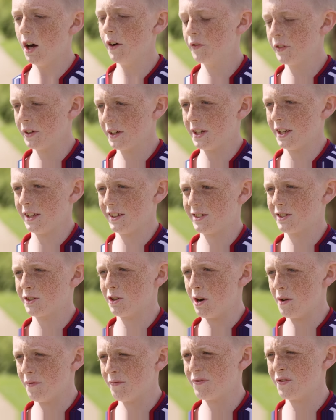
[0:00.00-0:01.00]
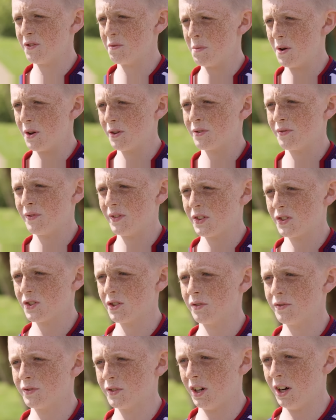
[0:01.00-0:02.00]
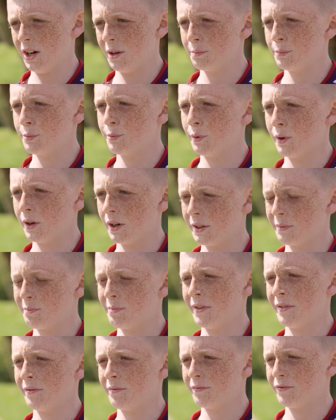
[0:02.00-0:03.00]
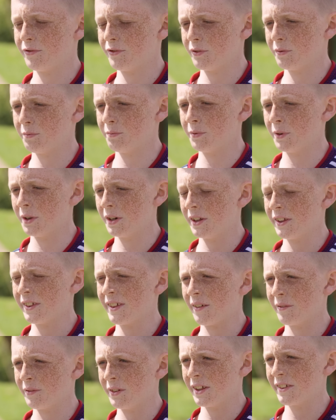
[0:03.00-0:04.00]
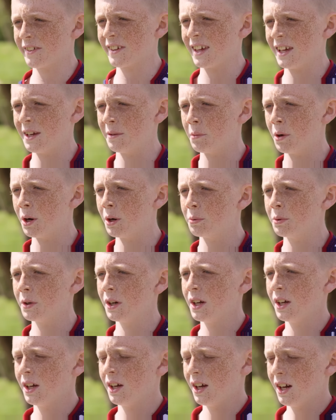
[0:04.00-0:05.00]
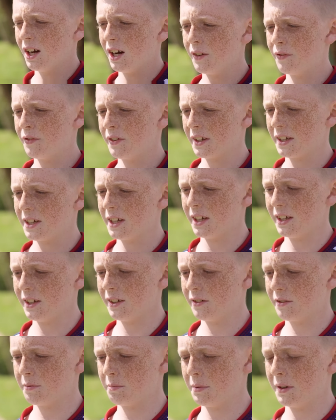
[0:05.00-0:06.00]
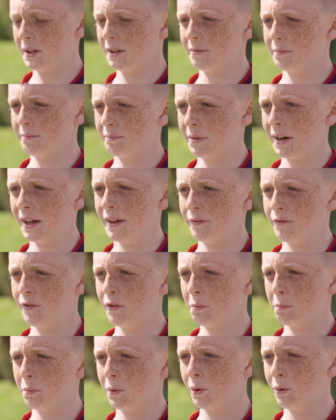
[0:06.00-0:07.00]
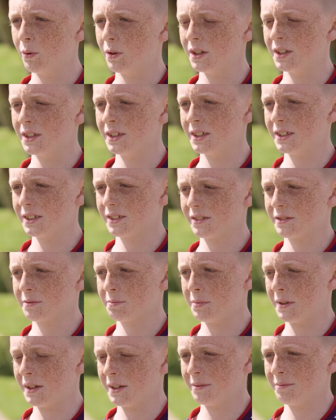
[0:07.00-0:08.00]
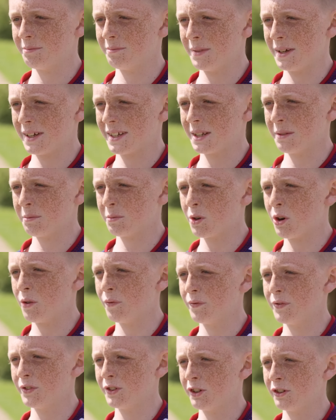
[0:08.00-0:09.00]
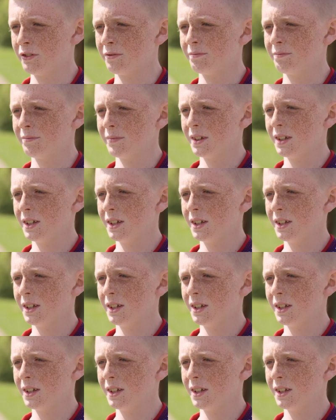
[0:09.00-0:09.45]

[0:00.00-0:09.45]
I think it's gotten through most of his tough times. While he's been, while he's having his chemo, I think he's been playing football and it's been making him confident.